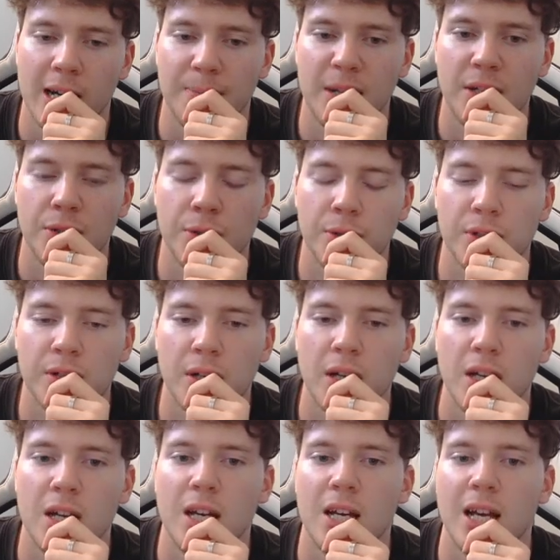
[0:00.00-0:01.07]
Pinterest.
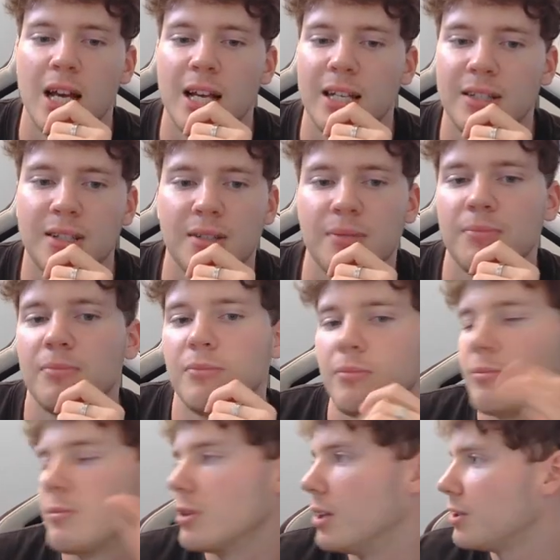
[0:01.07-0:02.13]
It's,
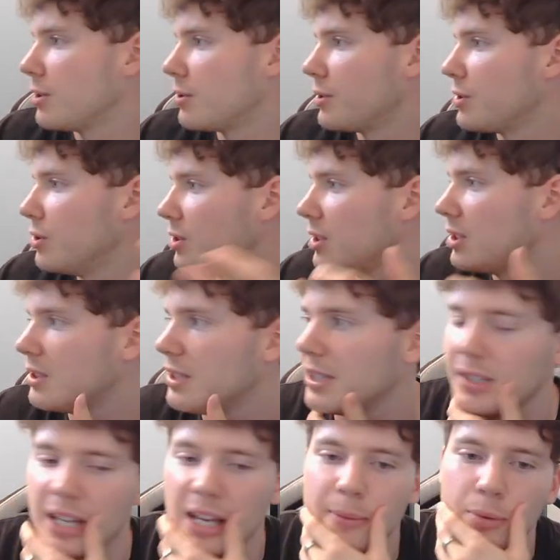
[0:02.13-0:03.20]
let's just use this as an
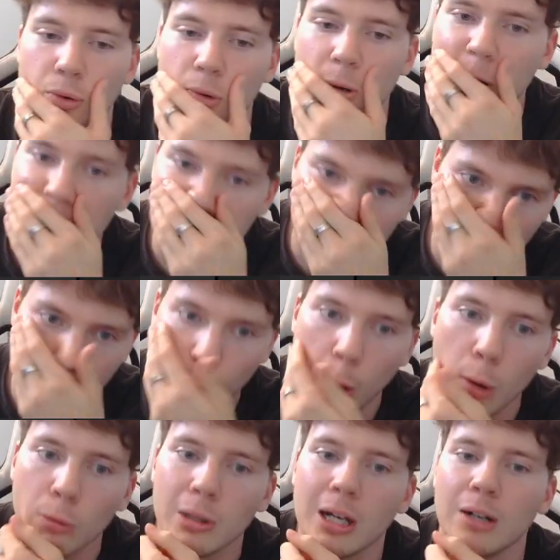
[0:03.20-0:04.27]
example. It's a
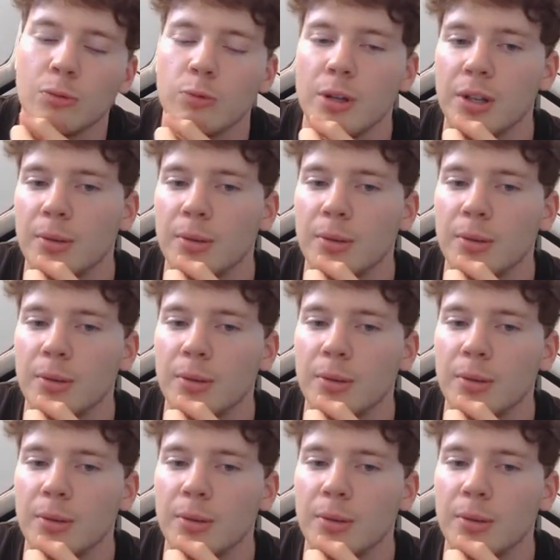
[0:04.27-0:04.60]
roller with